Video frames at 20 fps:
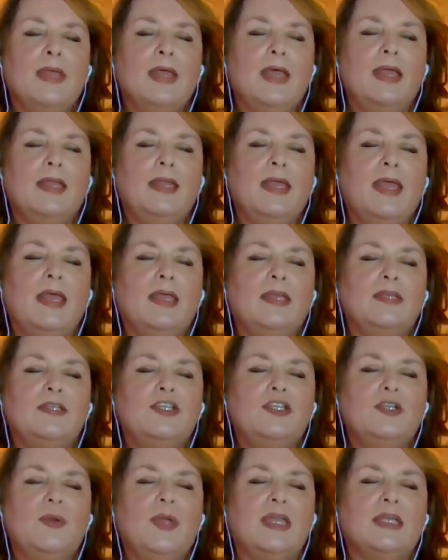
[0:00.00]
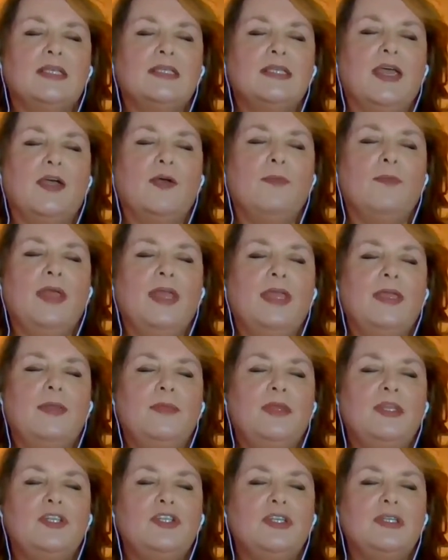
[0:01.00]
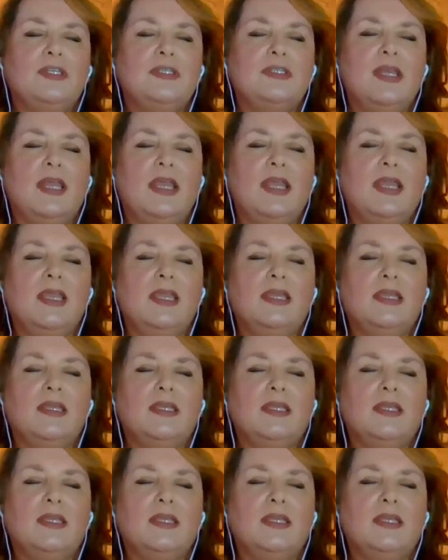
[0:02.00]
And as you exhale, maybe just say,